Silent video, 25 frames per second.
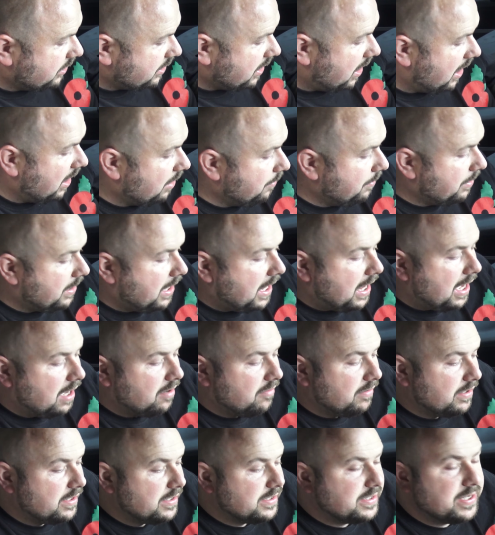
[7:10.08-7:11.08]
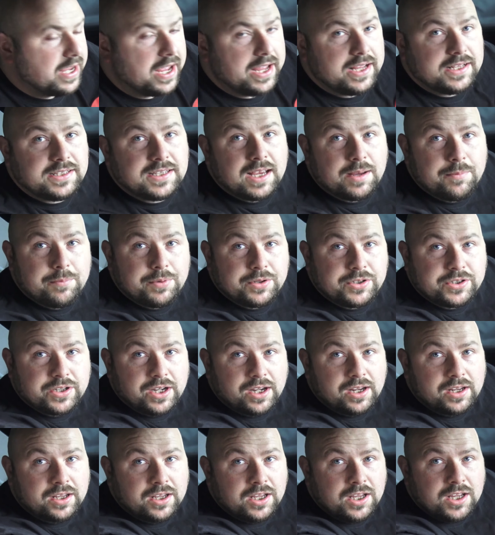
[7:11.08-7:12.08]
timing, air intake
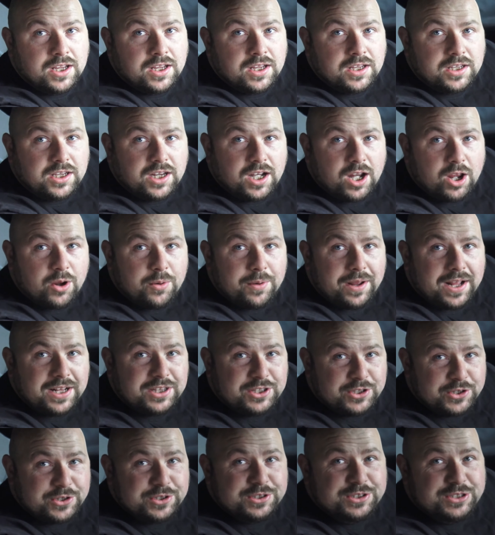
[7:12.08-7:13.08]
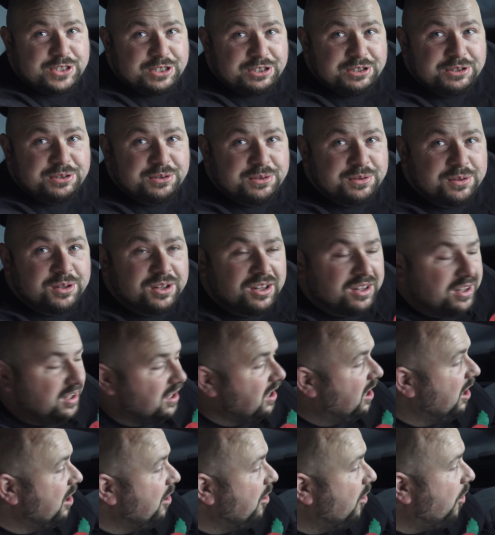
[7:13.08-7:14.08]
temperature. You know, it does do
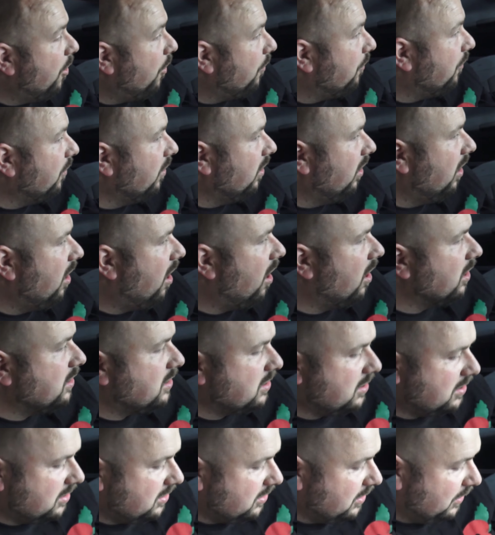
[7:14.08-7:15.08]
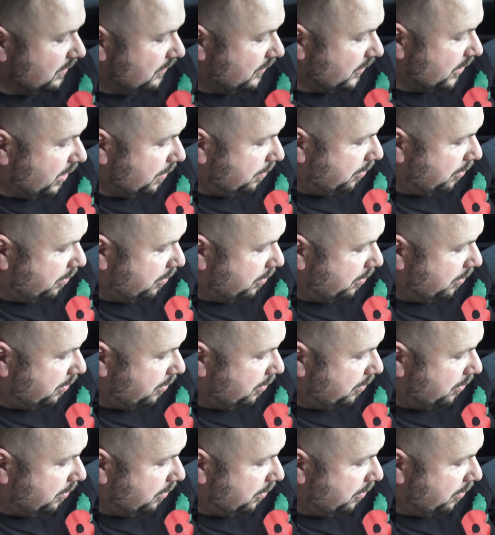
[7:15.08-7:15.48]
an awful lot for the